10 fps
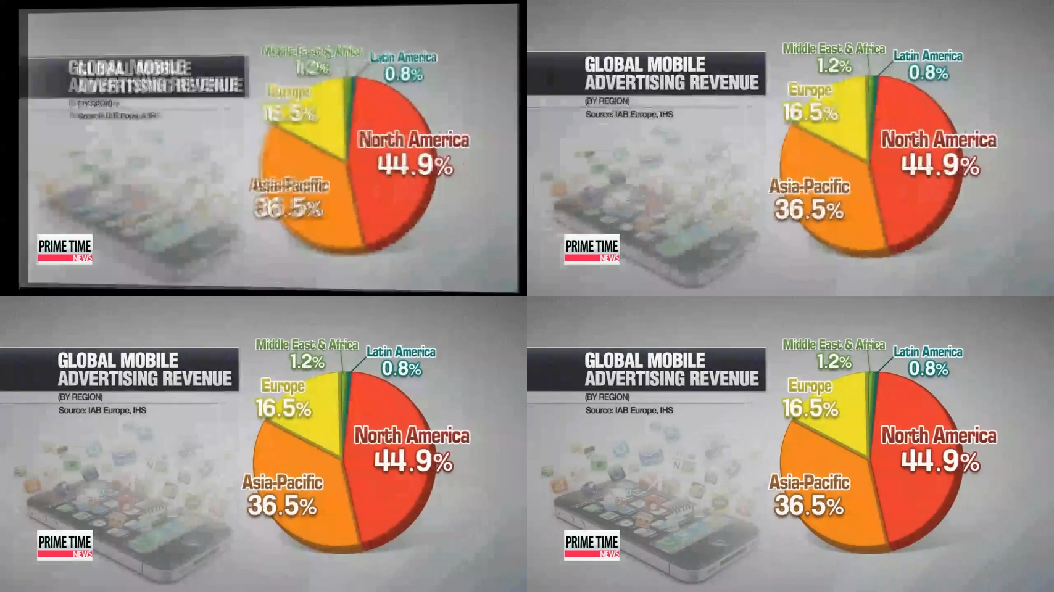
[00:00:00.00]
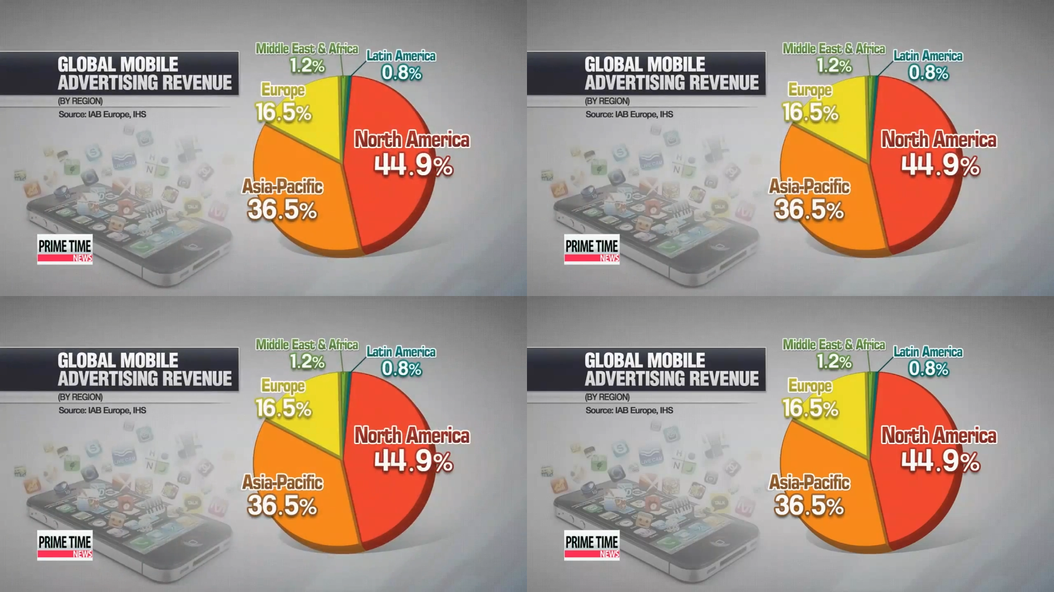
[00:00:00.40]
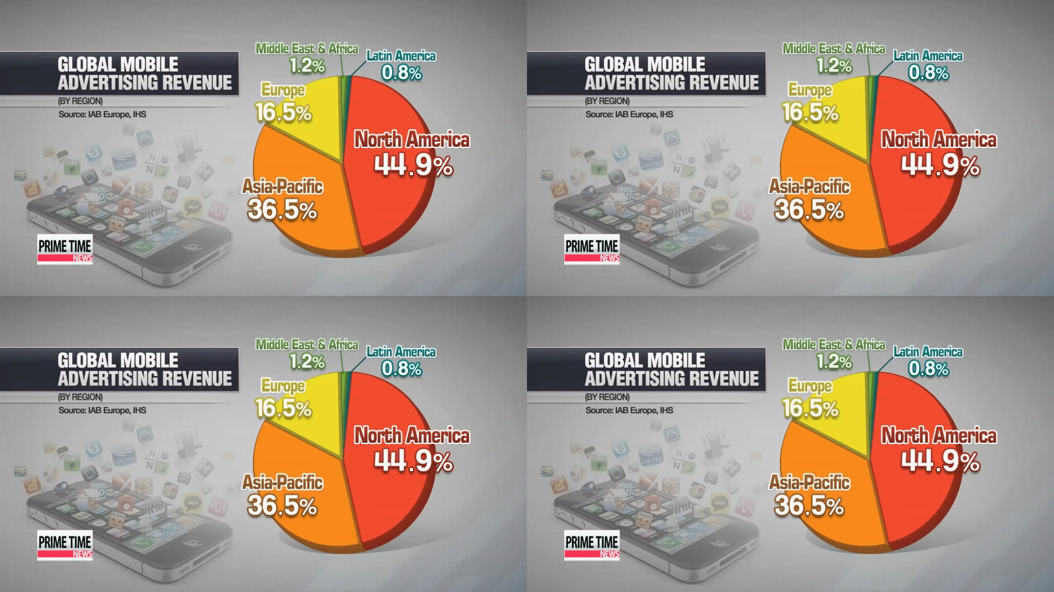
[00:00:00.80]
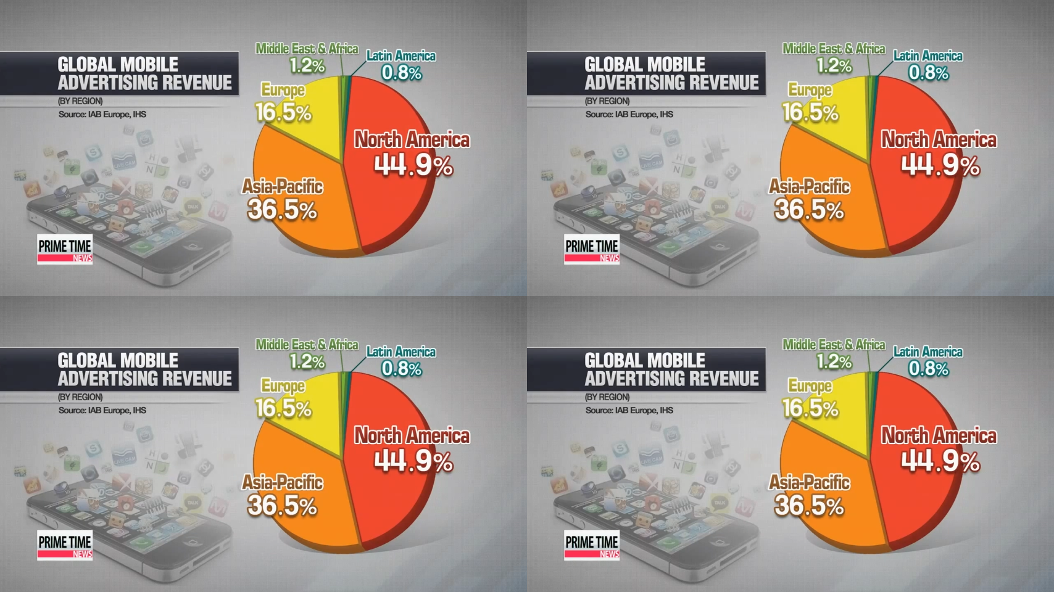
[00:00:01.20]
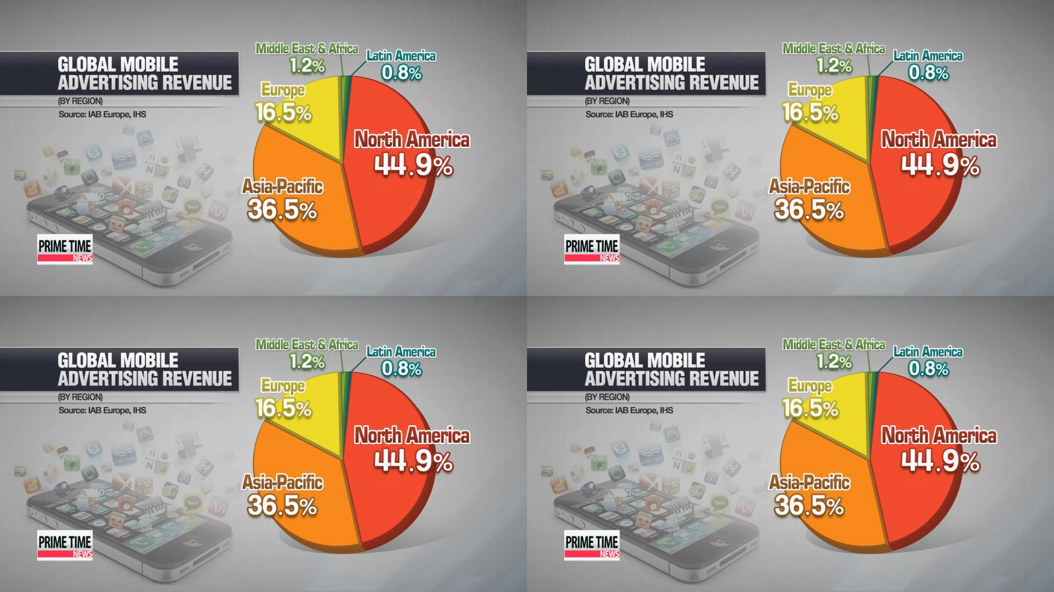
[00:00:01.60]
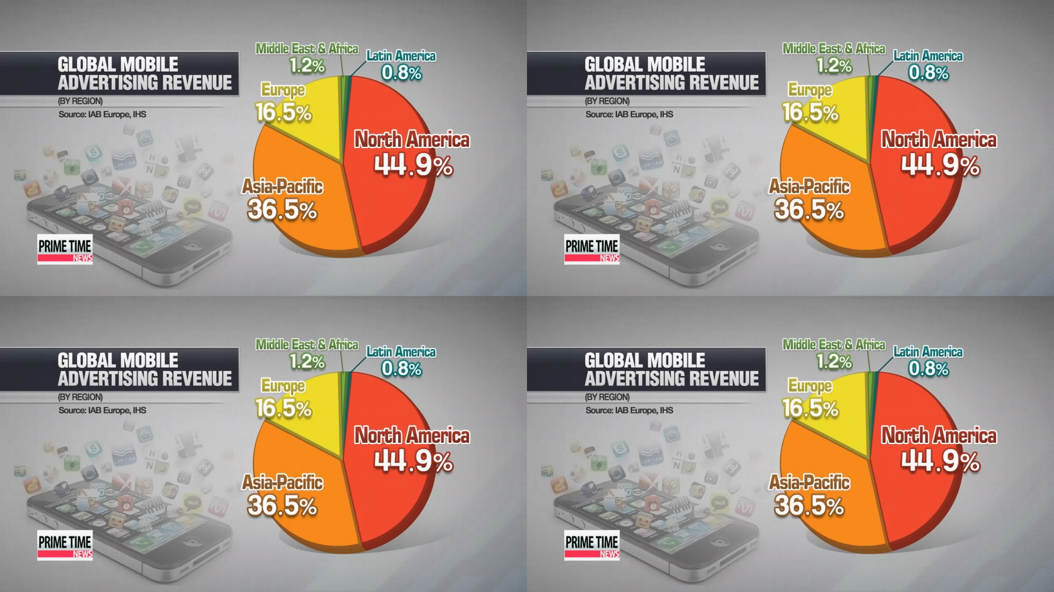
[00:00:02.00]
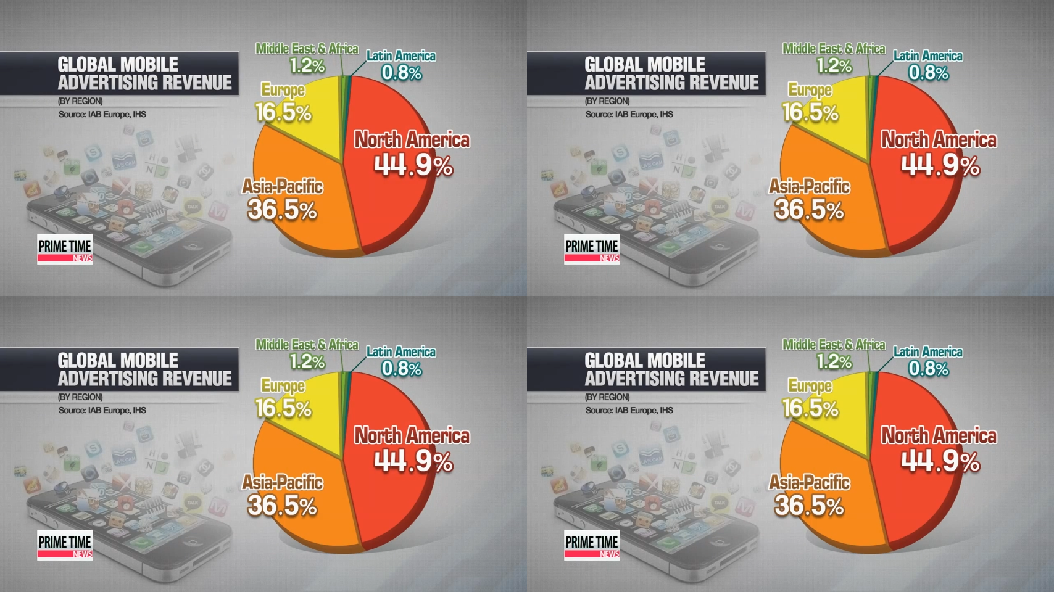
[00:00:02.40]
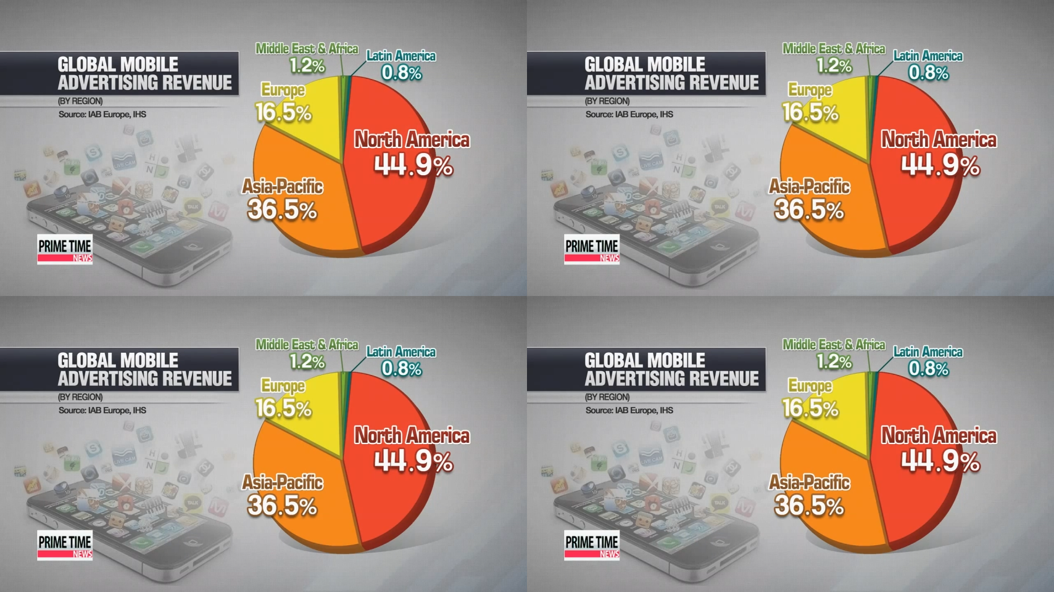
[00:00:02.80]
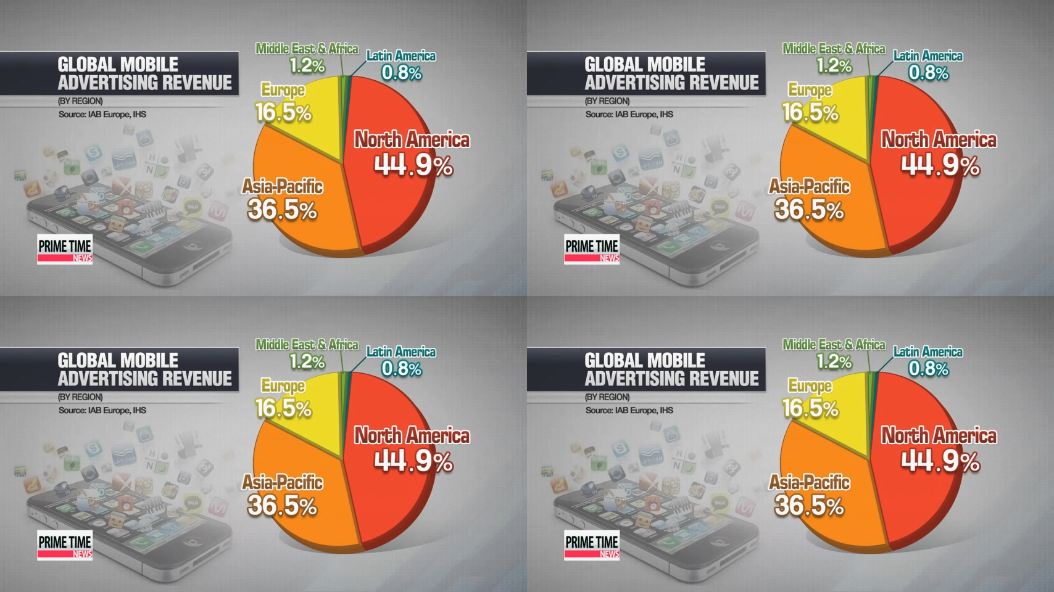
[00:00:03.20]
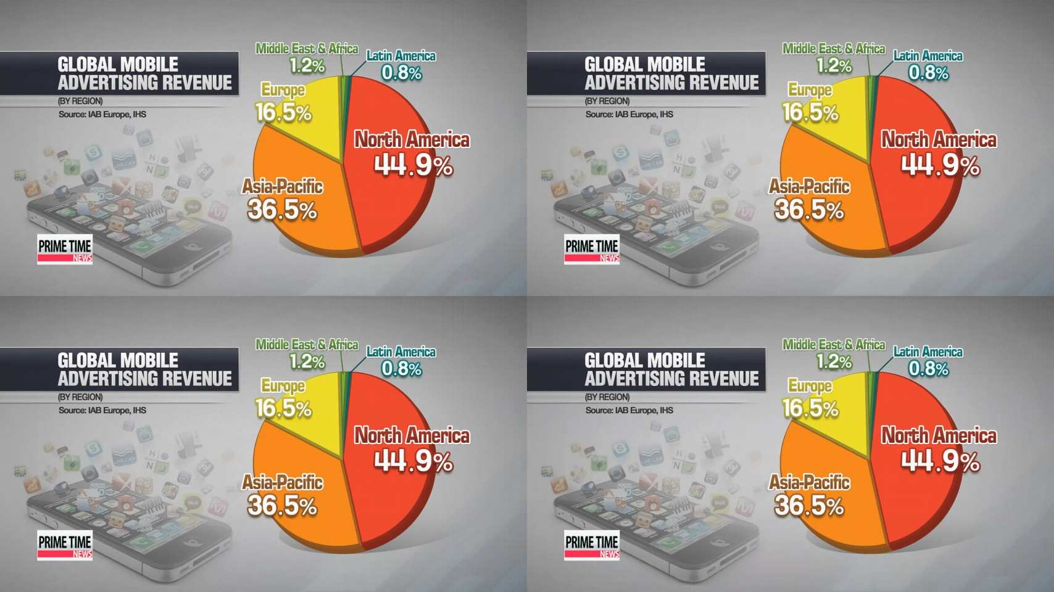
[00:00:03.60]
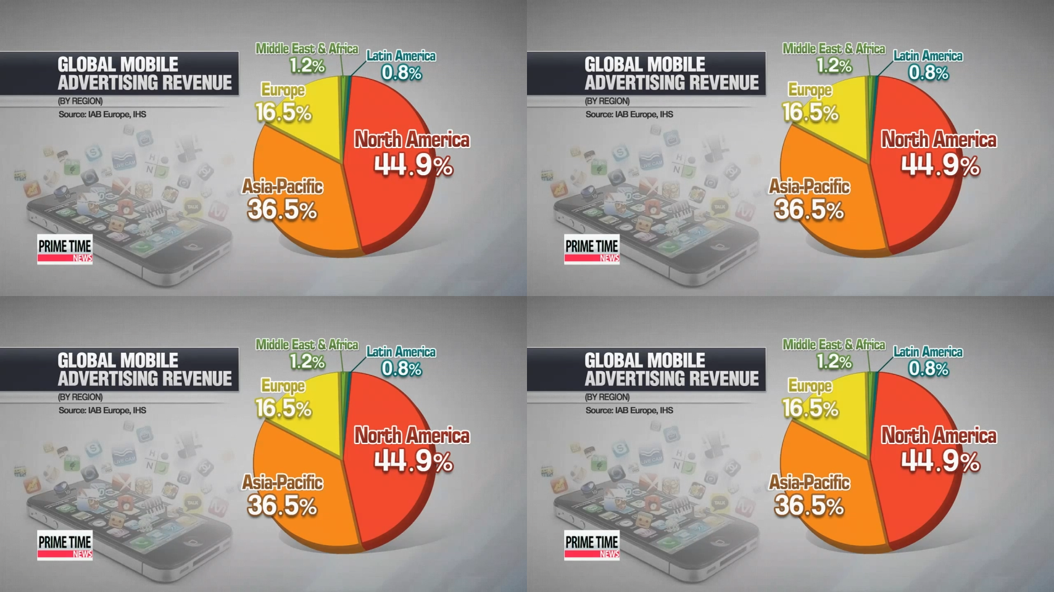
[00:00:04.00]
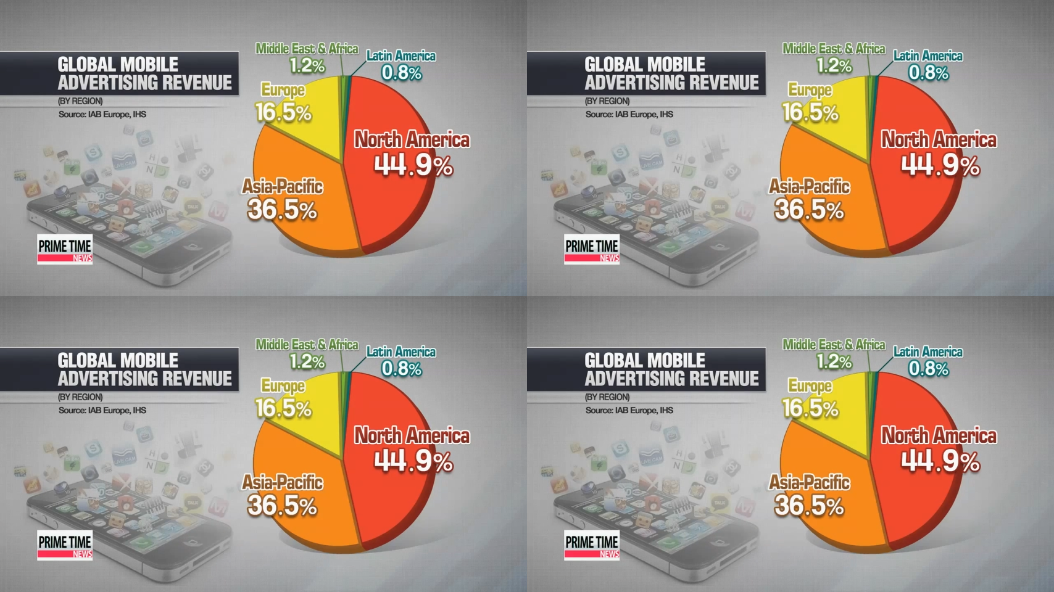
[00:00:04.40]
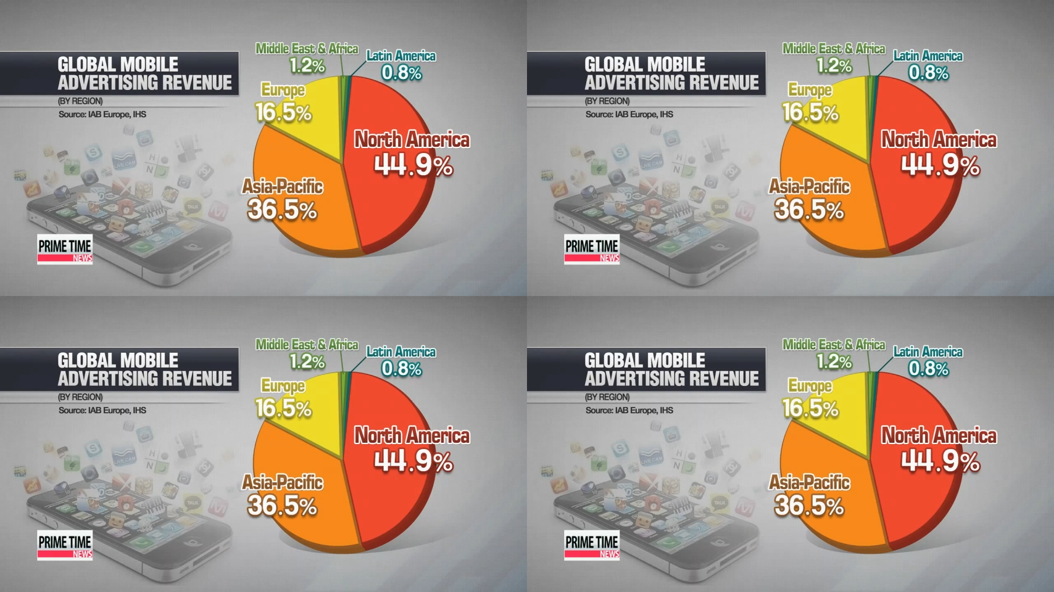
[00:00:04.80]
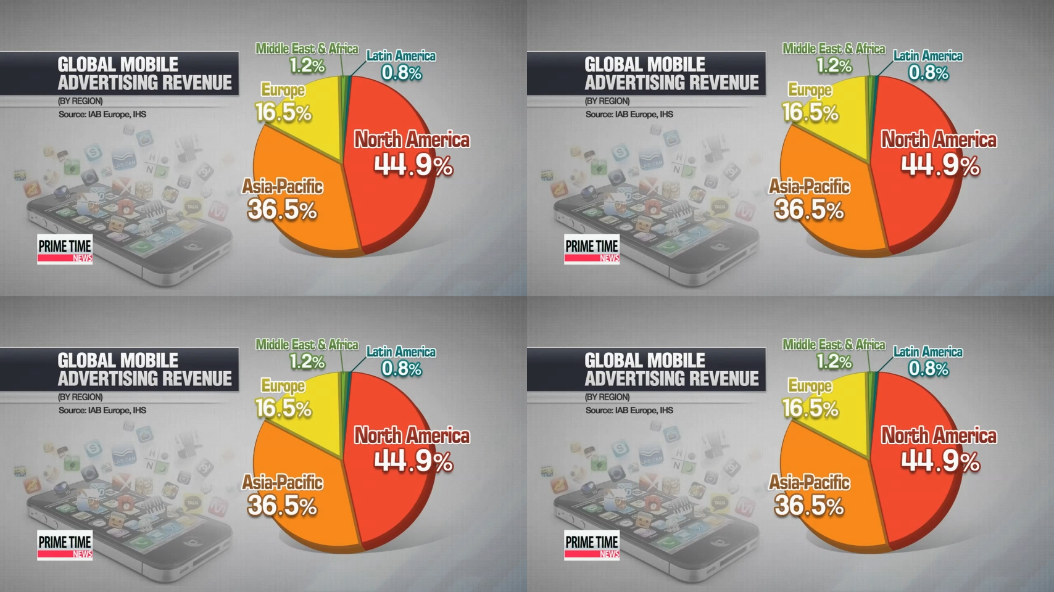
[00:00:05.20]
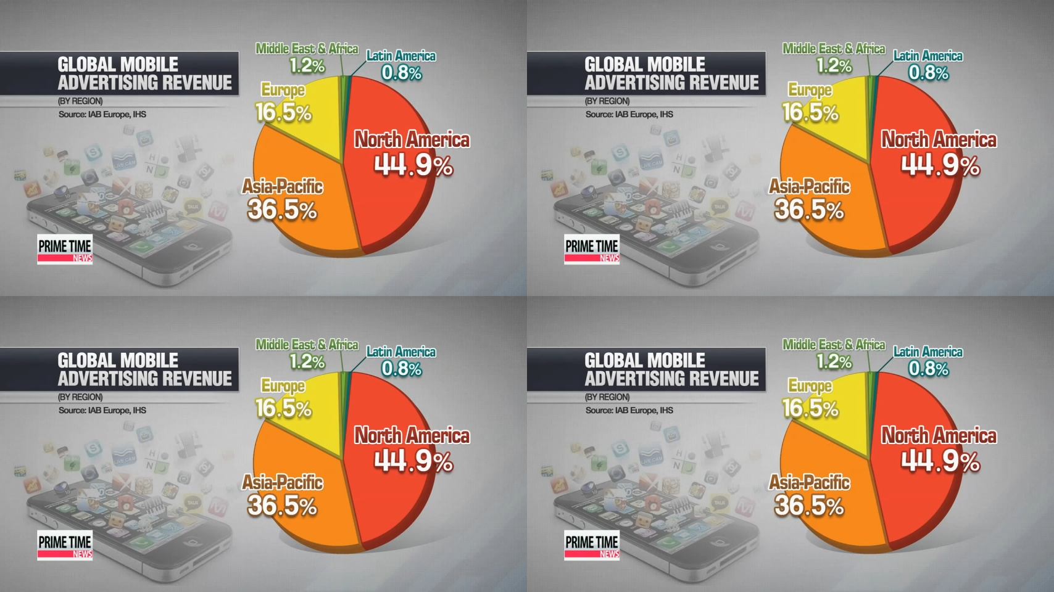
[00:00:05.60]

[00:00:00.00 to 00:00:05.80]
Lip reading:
[unreadable: no face in view]